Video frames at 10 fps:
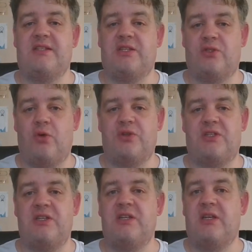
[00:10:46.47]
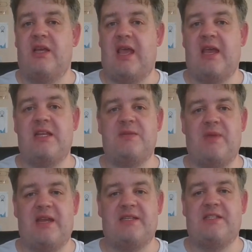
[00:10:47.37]
exhausted and has
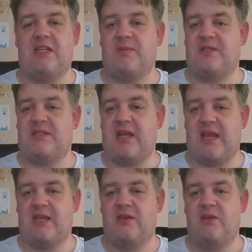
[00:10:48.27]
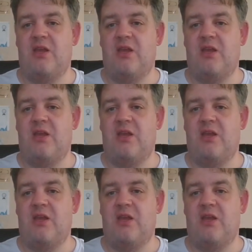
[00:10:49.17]
made a silly mistake,